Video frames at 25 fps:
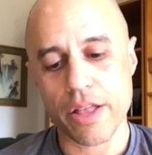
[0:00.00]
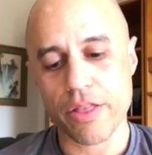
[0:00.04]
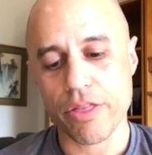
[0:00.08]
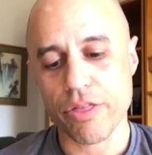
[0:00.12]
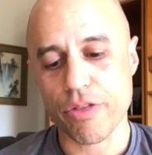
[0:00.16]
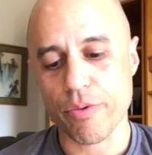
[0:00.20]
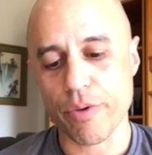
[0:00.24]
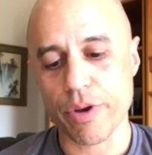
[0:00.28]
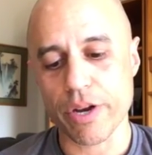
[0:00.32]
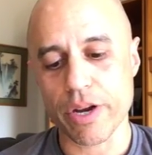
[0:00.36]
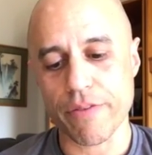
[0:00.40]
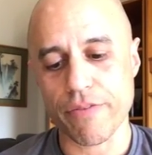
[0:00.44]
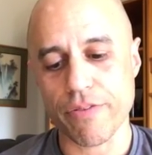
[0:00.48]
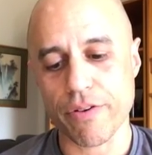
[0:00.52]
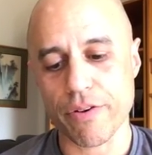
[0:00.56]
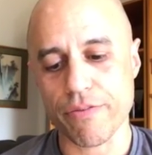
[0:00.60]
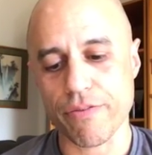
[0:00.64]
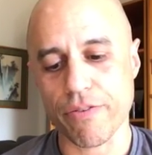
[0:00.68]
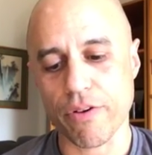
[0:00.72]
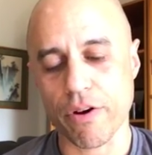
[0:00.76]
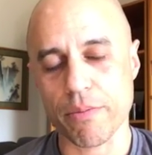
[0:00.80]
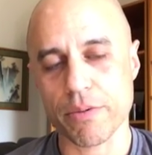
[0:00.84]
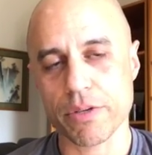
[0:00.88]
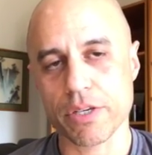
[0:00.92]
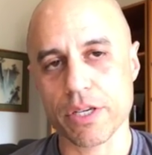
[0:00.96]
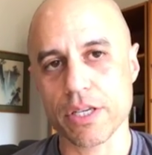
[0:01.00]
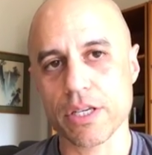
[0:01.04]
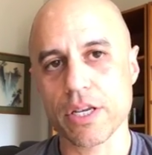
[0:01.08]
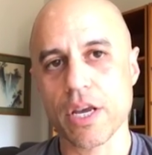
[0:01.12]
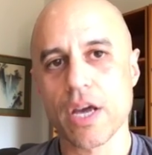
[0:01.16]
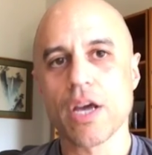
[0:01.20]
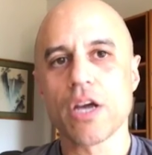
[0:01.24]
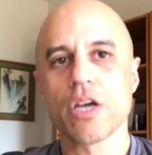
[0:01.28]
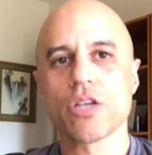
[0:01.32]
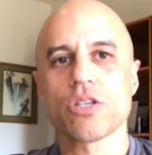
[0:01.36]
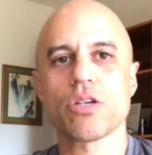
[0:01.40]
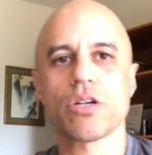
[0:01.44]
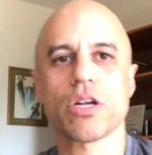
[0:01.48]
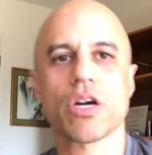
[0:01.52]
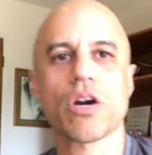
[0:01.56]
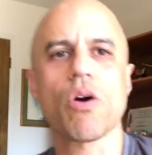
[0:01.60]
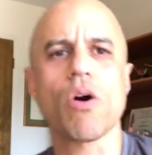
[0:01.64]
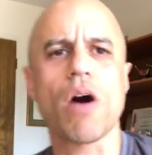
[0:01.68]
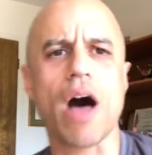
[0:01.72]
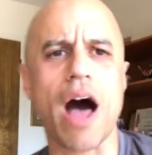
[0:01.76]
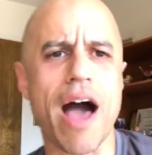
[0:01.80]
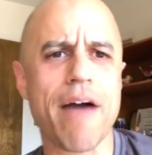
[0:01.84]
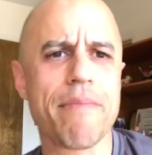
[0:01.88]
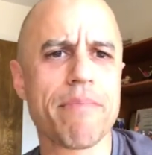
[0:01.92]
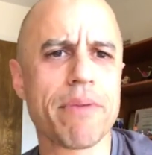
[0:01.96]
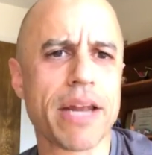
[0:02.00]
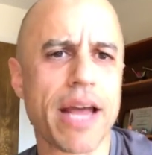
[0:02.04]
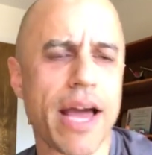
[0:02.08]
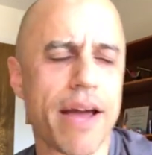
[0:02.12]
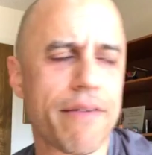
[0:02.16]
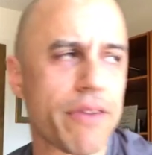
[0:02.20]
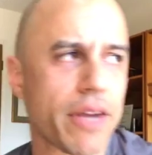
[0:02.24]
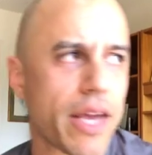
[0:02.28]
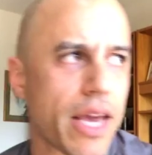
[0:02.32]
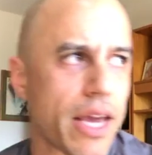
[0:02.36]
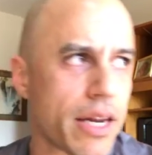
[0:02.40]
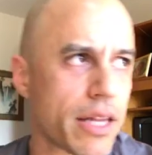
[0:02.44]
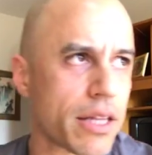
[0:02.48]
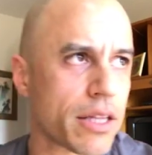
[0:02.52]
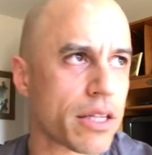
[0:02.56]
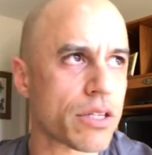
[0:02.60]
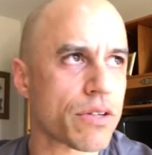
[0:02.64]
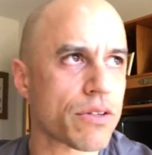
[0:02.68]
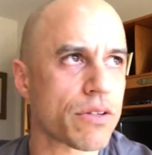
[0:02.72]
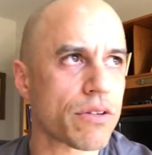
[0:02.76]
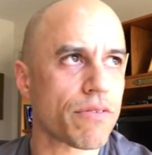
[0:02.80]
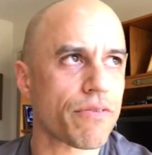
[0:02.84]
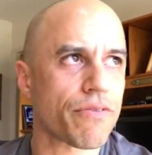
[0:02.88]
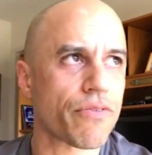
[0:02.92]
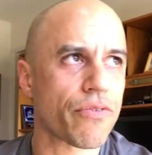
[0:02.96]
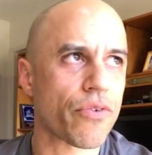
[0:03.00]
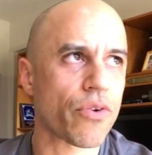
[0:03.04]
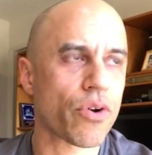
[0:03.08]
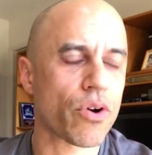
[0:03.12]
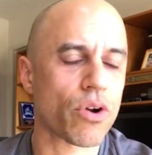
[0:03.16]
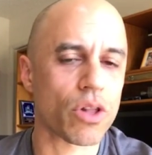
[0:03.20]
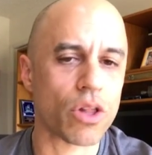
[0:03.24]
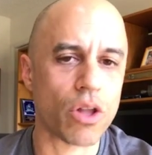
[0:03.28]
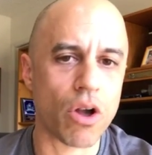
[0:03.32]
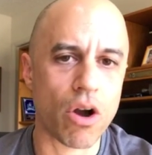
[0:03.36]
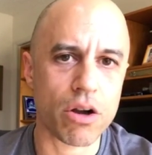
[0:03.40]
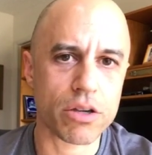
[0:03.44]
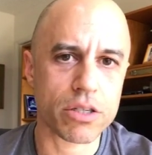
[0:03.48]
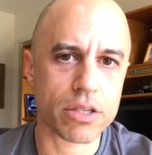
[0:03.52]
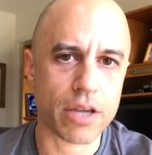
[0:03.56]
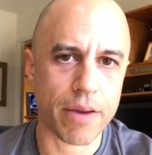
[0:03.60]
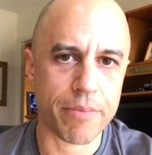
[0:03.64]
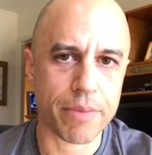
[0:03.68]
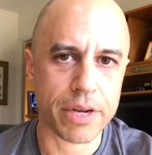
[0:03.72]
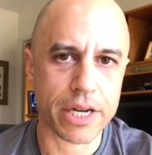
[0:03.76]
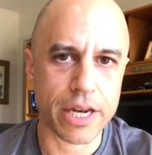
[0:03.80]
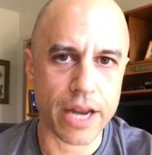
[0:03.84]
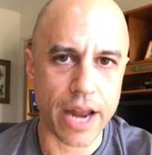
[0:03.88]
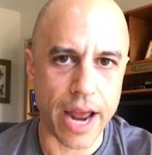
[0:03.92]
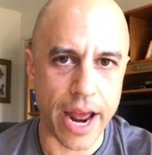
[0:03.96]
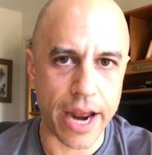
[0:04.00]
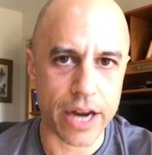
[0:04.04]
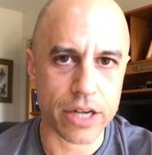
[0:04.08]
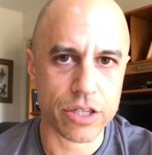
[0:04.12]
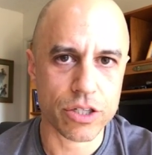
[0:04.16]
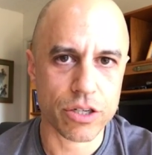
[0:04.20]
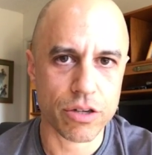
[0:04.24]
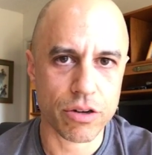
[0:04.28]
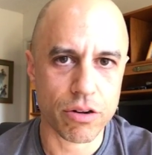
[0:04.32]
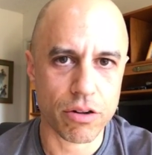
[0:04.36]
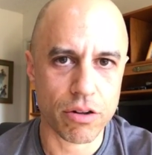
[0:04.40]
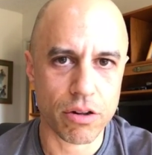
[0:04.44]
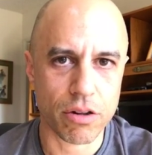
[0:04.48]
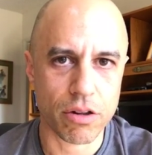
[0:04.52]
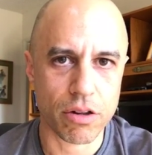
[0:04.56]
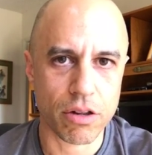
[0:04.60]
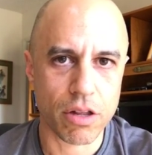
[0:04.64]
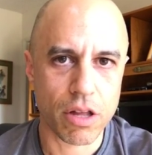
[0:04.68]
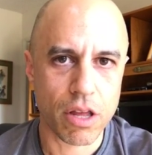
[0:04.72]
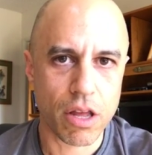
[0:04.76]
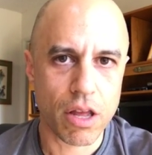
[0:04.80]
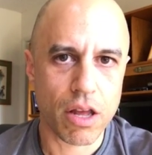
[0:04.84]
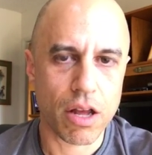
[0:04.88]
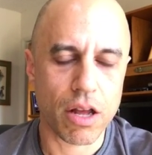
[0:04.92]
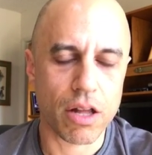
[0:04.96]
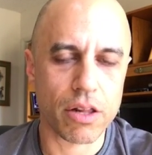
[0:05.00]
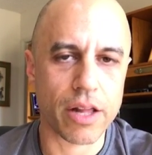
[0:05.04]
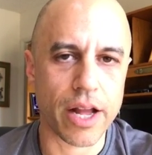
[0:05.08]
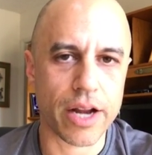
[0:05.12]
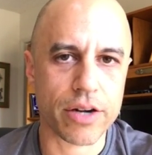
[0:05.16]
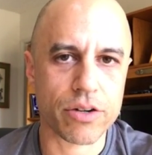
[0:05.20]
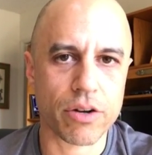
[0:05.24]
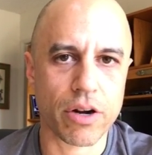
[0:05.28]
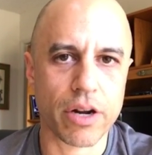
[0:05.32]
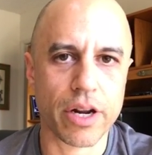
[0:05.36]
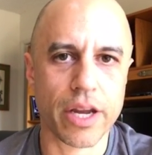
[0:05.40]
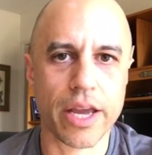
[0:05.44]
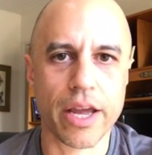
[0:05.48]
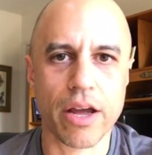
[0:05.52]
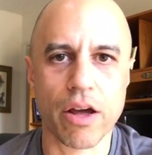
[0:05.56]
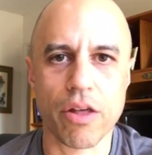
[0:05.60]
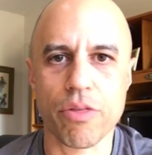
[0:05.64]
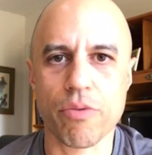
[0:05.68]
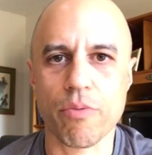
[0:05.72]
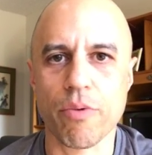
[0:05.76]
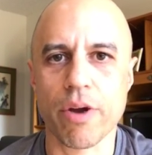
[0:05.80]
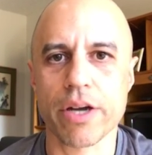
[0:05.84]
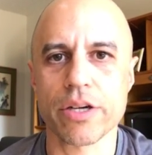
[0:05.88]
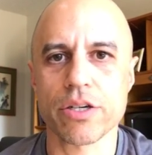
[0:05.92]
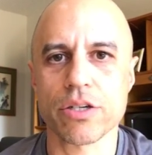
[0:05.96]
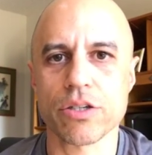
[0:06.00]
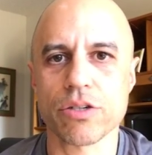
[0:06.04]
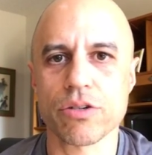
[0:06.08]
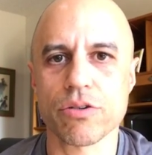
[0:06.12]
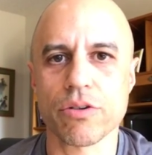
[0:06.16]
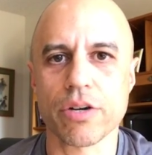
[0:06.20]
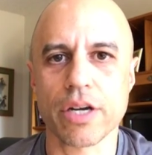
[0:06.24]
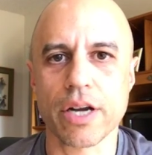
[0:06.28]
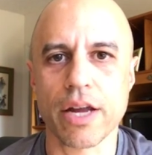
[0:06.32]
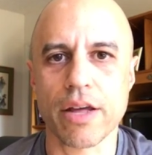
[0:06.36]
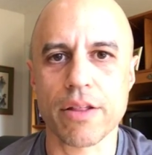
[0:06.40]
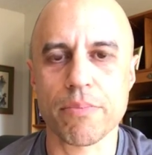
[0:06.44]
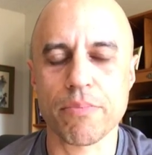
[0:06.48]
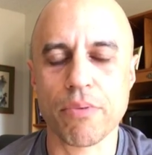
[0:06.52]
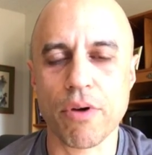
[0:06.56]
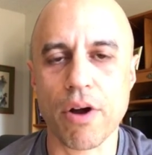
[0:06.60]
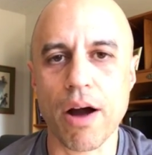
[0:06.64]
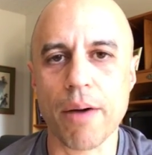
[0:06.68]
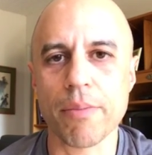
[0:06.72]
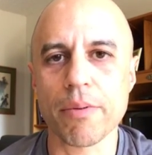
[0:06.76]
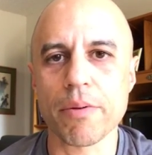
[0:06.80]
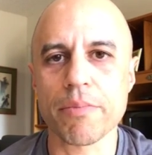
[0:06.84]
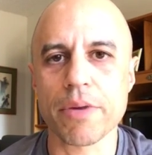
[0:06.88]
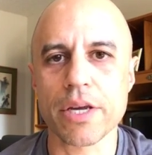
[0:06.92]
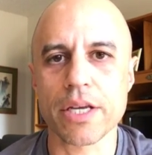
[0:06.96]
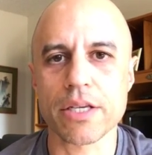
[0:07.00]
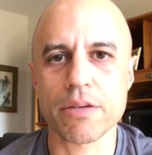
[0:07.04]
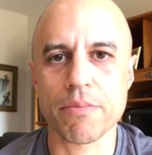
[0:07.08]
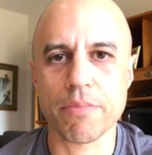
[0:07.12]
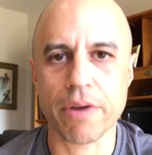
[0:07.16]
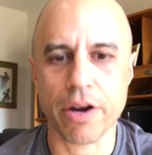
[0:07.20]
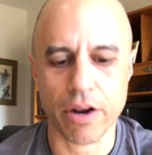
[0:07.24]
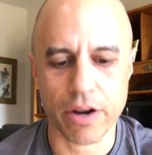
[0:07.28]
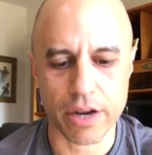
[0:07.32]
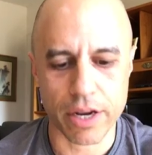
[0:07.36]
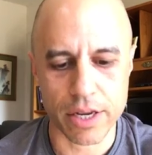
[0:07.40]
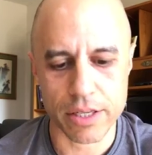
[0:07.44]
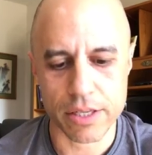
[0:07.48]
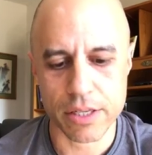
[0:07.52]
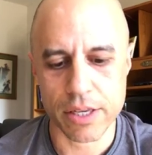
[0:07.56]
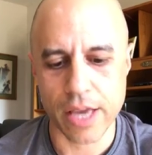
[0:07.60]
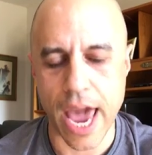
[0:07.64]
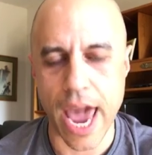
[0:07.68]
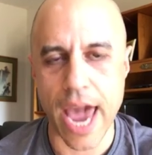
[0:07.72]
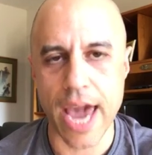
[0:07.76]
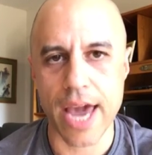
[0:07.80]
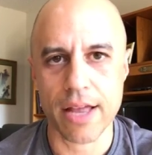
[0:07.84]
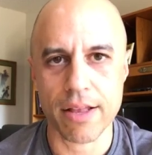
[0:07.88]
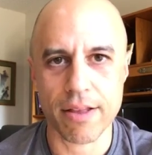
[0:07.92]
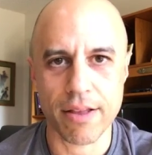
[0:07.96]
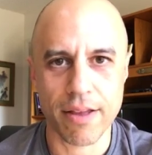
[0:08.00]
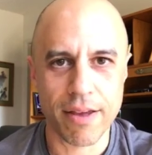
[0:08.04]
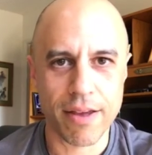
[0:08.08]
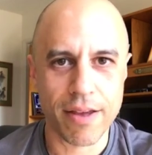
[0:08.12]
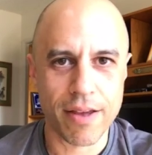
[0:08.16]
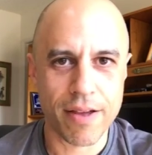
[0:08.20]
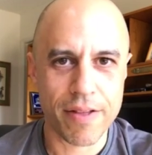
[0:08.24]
and three different pharmacies. So Nicole, I've been advocating this for a long time, a national electronic health registry. Now the problem is Americans hate